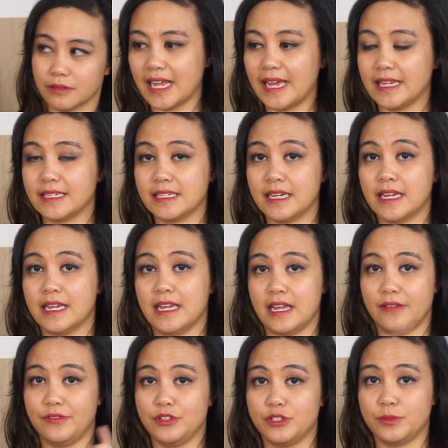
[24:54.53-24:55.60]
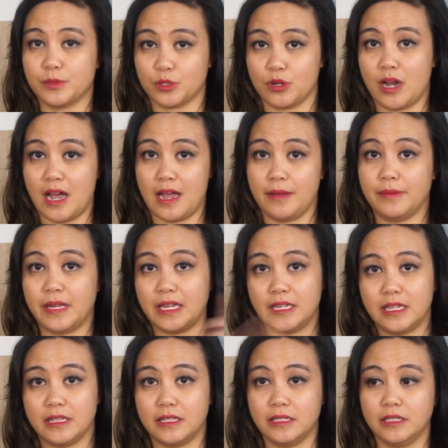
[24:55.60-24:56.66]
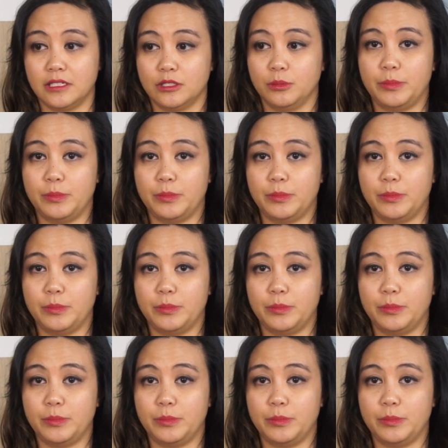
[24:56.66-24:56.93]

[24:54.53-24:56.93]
And if you subscribe and hit the little